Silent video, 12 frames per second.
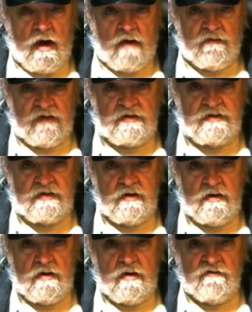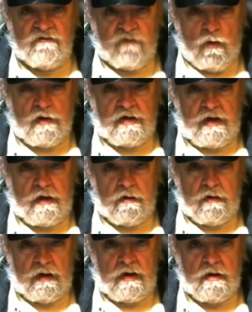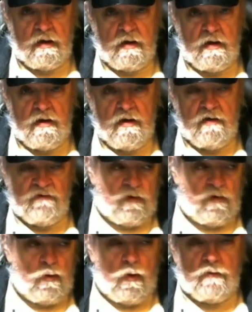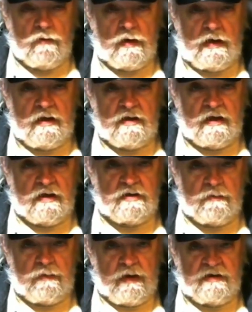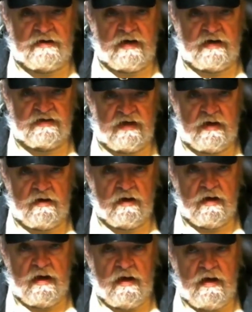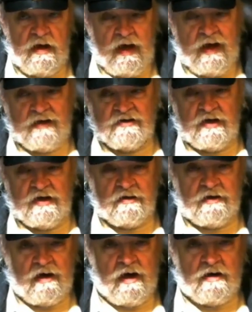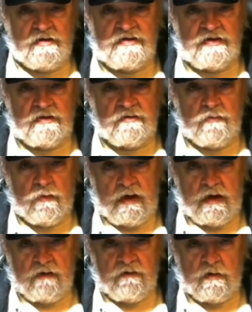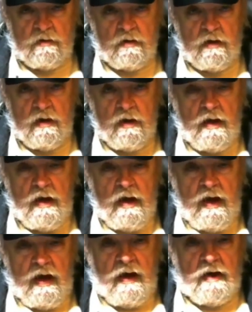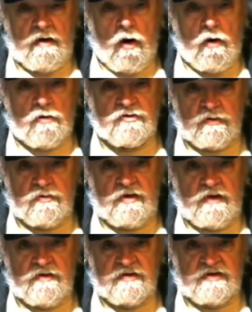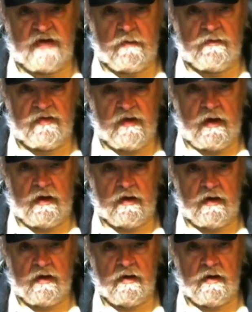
of it for Gary, for whoever he could get to play test it at Gen Cons, whatever, and also did the same thing.